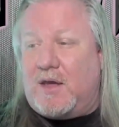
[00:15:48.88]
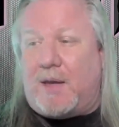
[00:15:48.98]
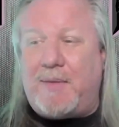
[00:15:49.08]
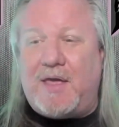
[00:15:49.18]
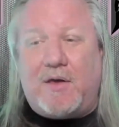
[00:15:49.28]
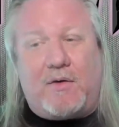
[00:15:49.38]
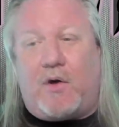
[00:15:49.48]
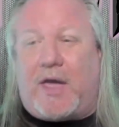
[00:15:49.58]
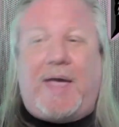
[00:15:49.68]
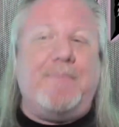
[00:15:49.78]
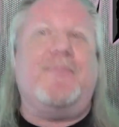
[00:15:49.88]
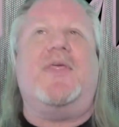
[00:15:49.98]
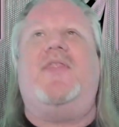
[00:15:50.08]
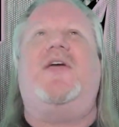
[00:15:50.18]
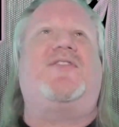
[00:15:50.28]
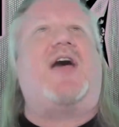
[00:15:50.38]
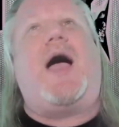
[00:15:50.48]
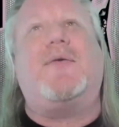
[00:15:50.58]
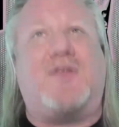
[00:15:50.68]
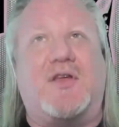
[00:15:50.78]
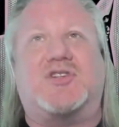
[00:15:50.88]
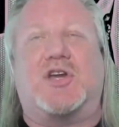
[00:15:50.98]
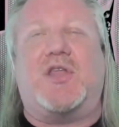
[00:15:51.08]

I mean, okay, the time signature,